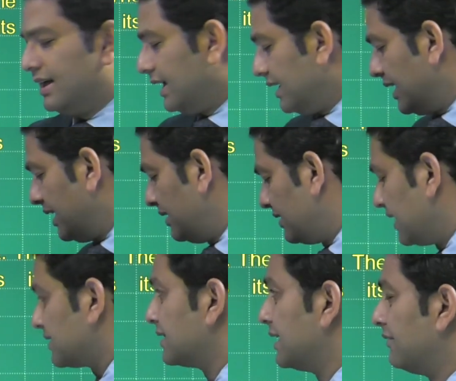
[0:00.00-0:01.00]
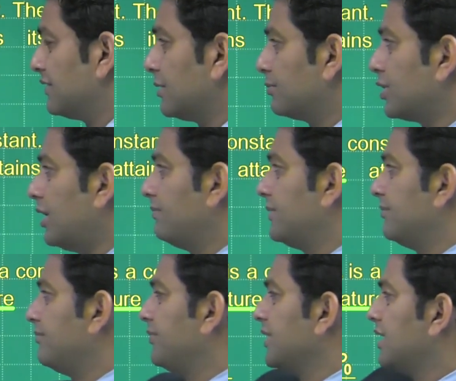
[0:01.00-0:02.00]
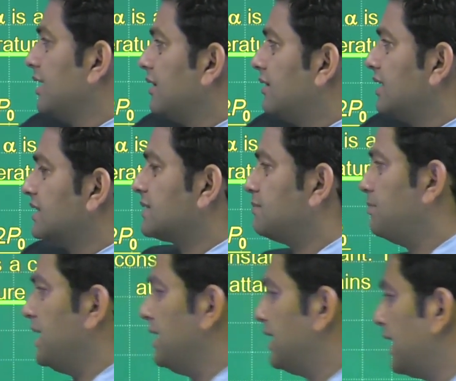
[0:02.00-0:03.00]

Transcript: And hey, that's never a problem. This P